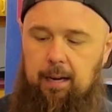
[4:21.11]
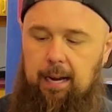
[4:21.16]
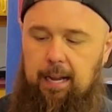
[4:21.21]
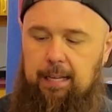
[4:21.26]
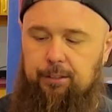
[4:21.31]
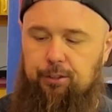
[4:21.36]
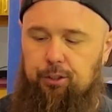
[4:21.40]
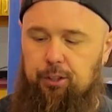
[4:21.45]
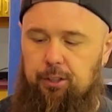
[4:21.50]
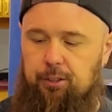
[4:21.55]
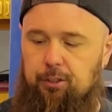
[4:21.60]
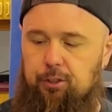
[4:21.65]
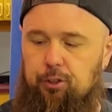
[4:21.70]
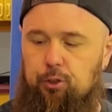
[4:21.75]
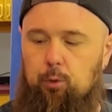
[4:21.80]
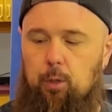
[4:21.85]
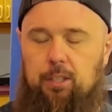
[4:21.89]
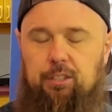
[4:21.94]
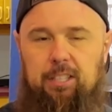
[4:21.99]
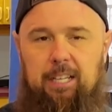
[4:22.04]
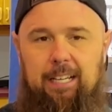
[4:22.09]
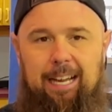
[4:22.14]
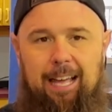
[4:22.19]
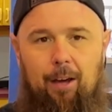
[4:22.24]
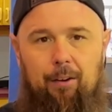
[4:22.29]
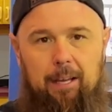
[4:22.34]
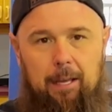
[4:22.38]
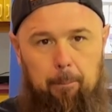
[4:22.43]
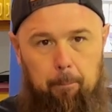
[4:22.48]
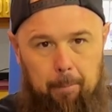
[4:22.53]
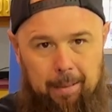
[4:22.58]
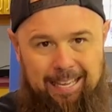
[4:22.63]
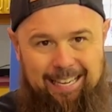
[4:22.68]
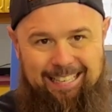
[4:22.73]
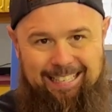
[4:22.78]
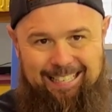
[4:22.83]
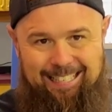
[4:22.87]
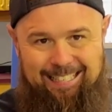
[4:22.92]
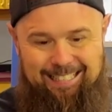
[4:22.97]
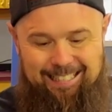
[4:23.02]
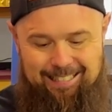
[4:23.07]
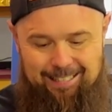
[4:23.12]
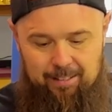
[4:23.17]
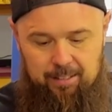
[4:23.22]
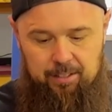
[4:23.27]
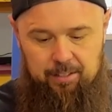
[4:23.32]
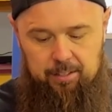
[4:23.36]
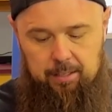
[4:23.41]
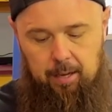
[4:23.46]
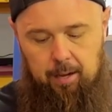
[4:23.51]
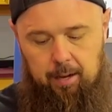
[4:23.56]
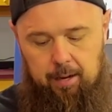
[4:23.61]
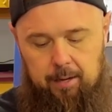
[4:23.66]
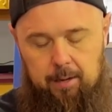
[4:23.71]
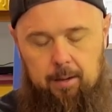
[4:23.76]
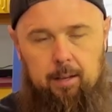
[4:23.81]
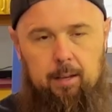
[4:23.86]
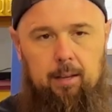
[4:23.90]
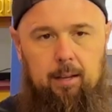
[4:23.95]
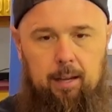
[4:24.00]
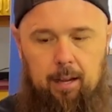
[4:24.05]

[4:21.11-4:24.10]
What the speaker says: and just stretching it out and pinning it to this guy.